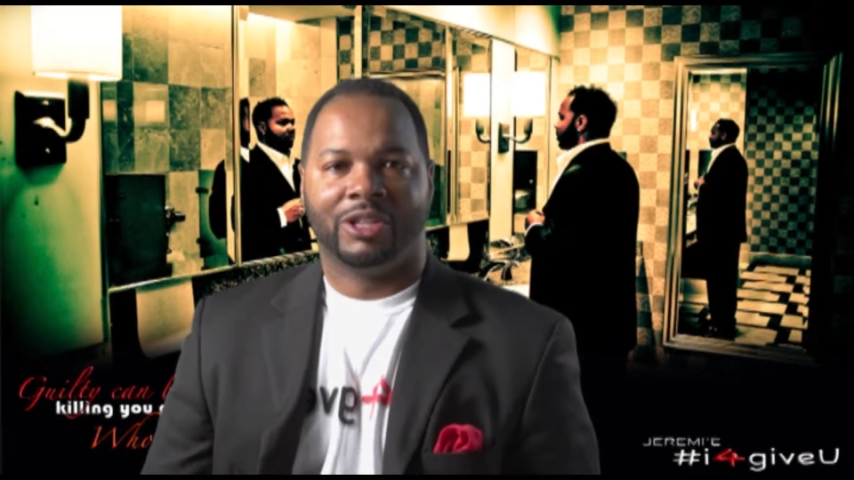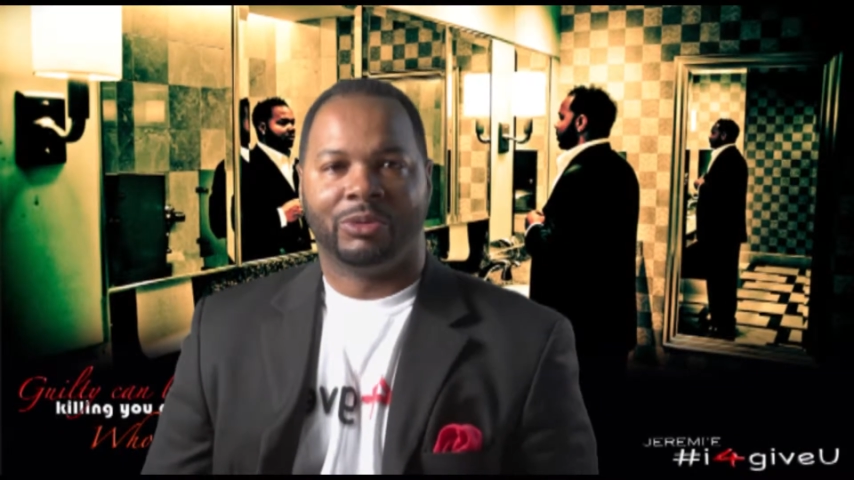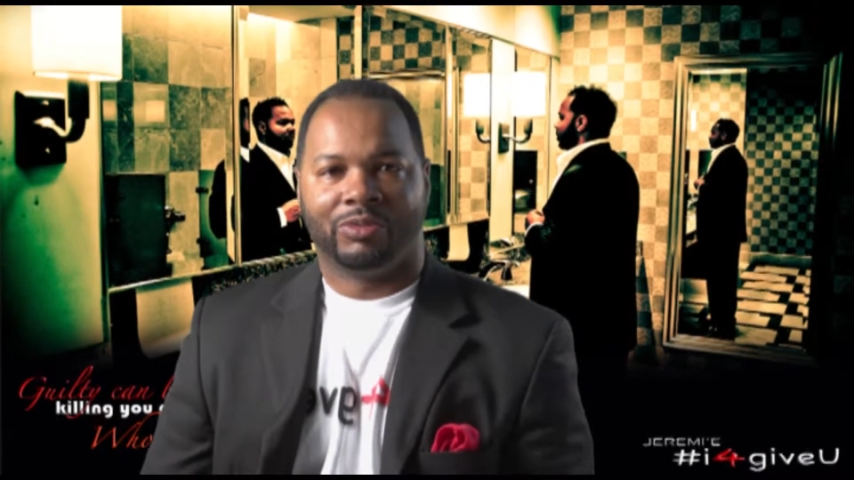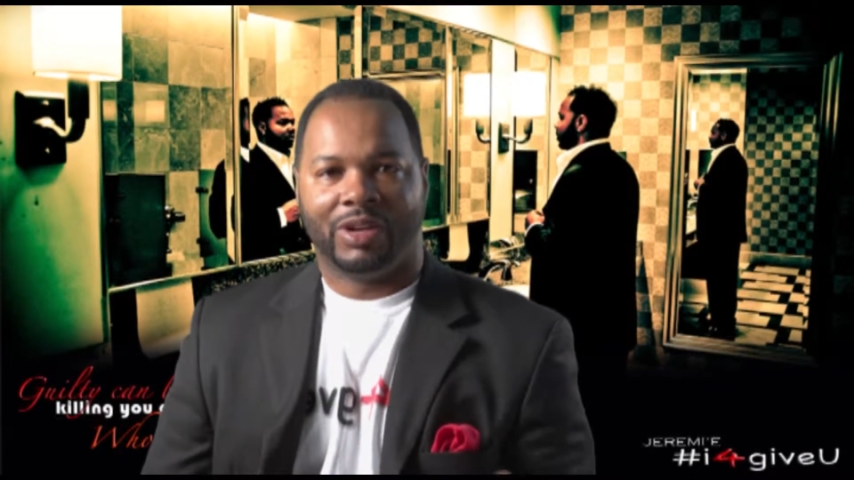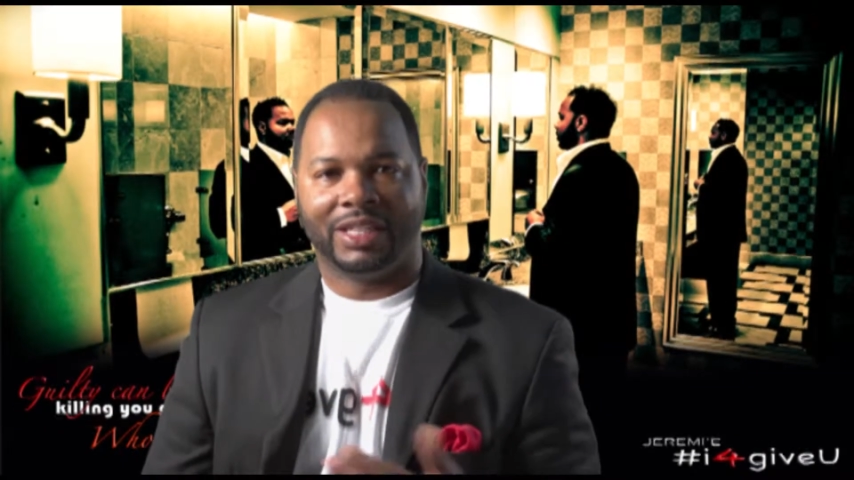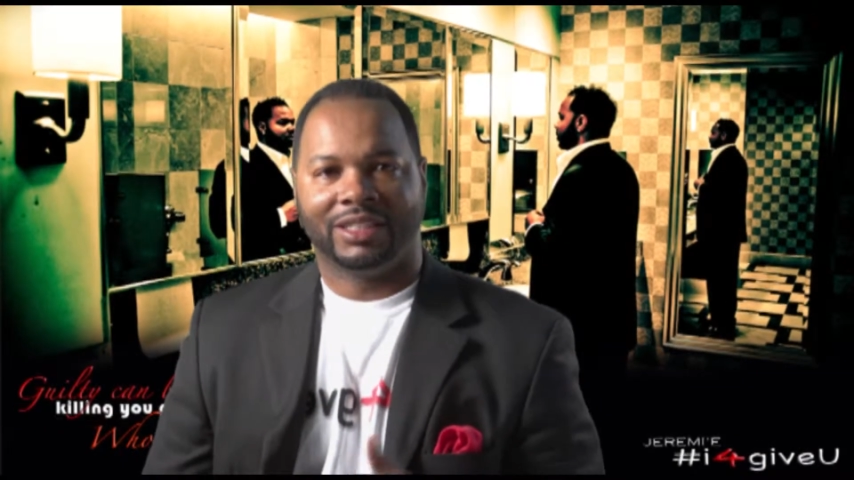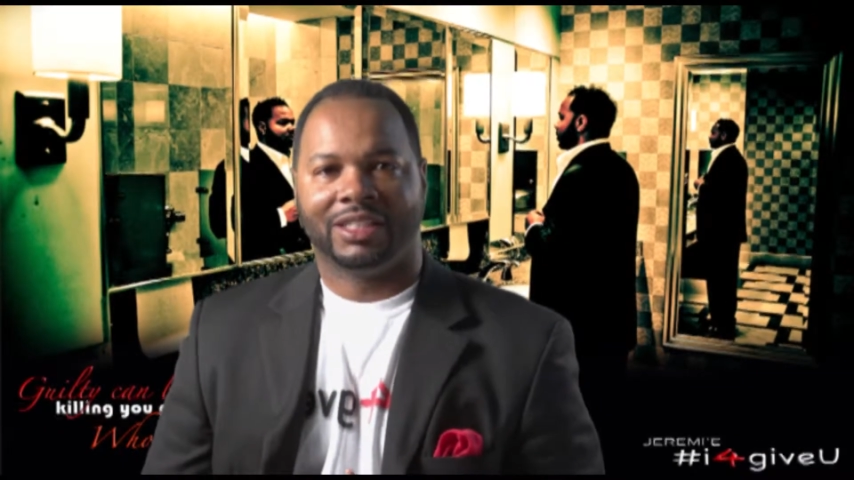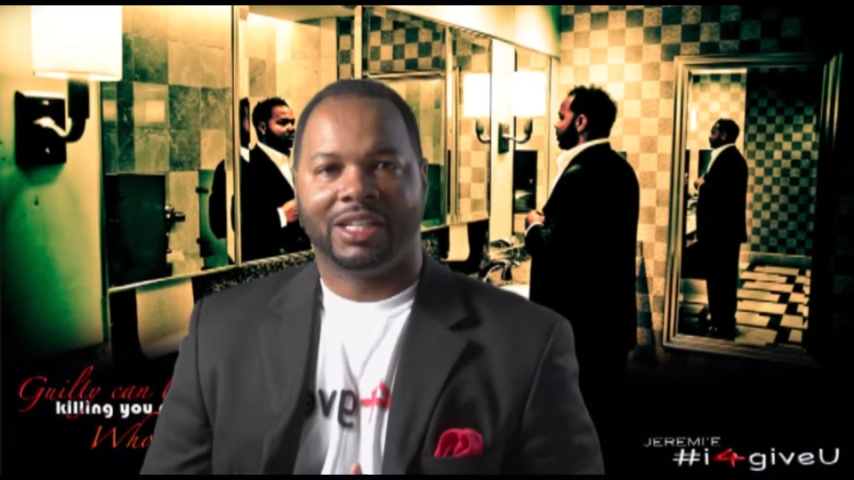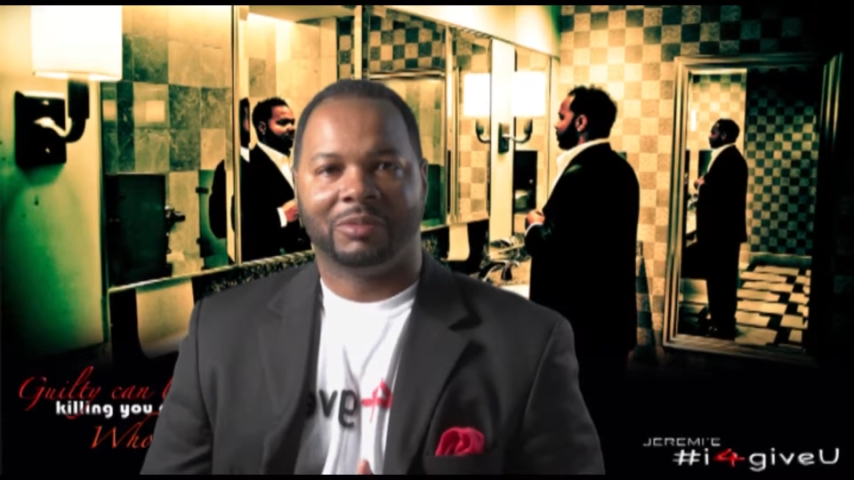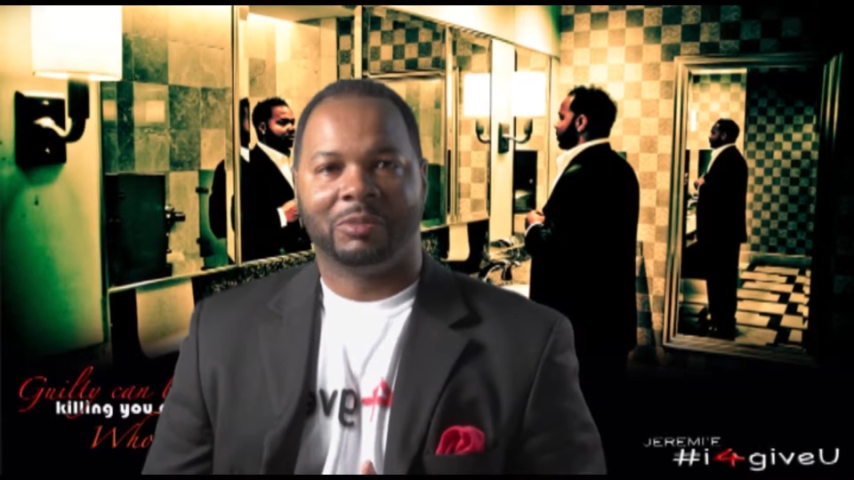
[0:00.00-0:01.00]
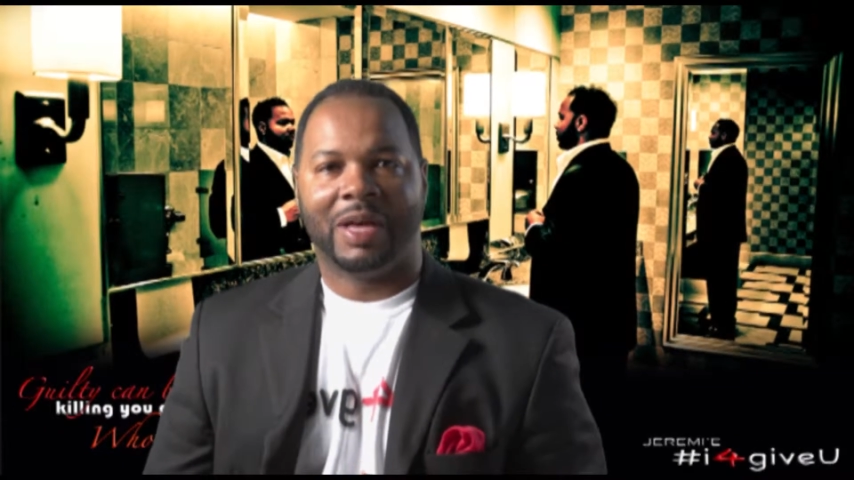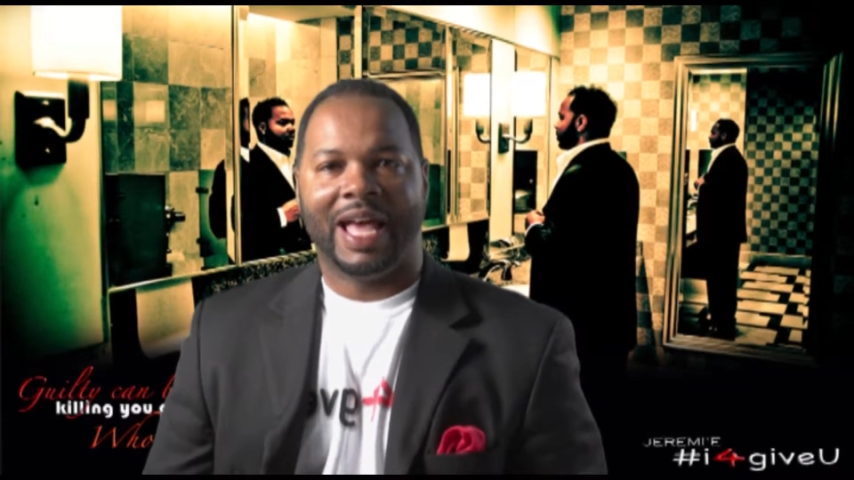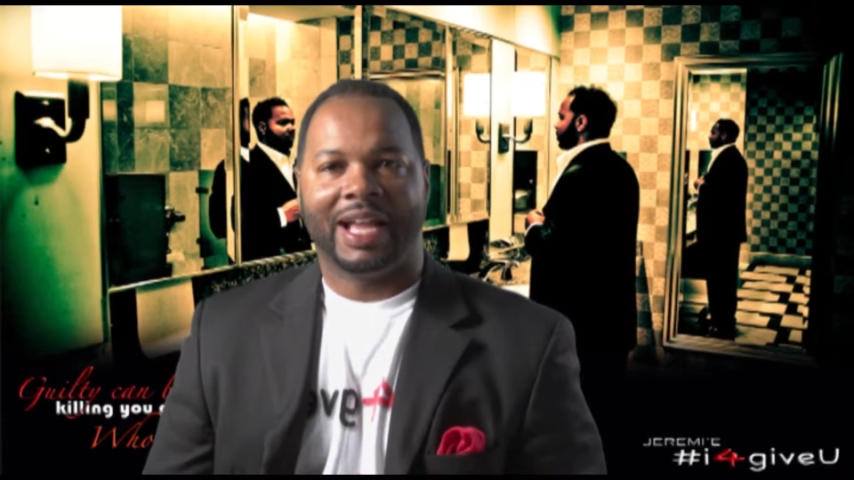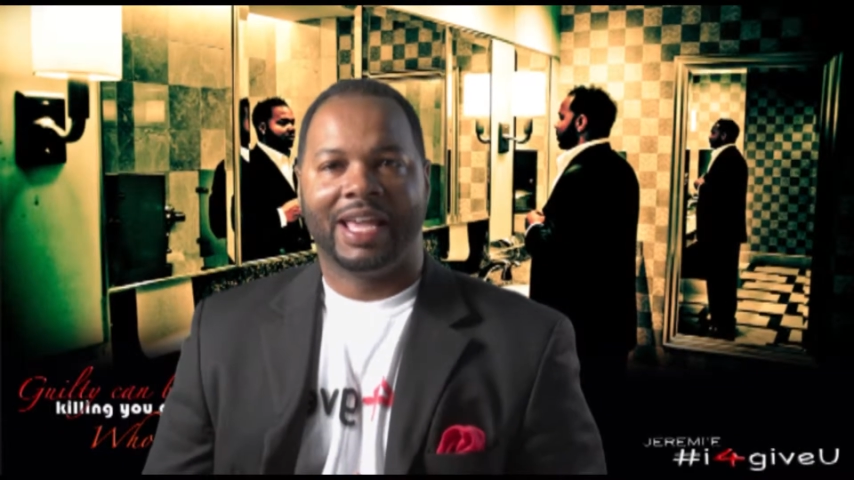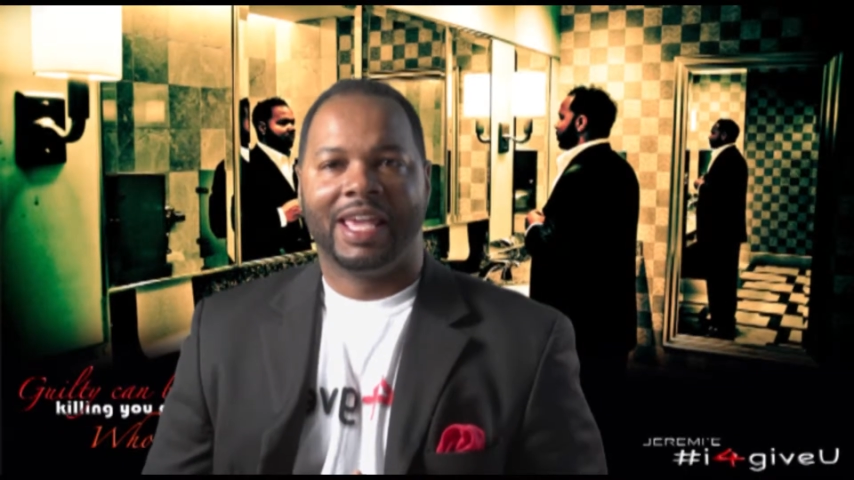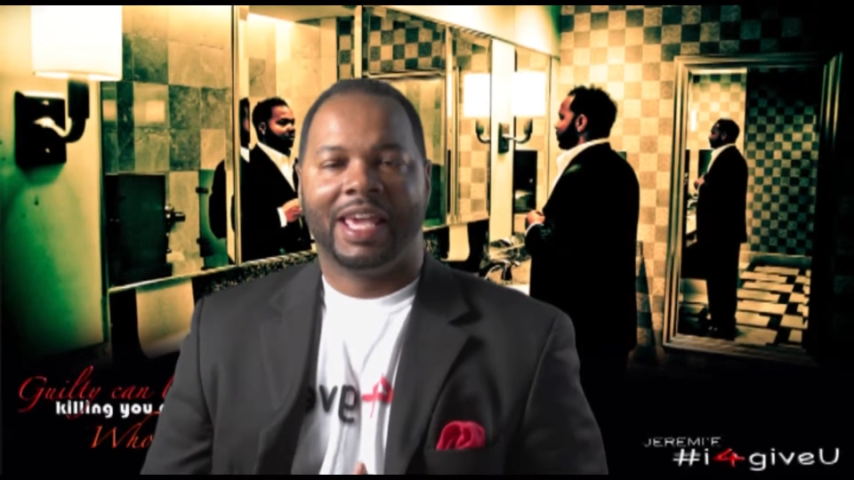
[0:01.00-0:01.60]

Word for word: your reflection comes back,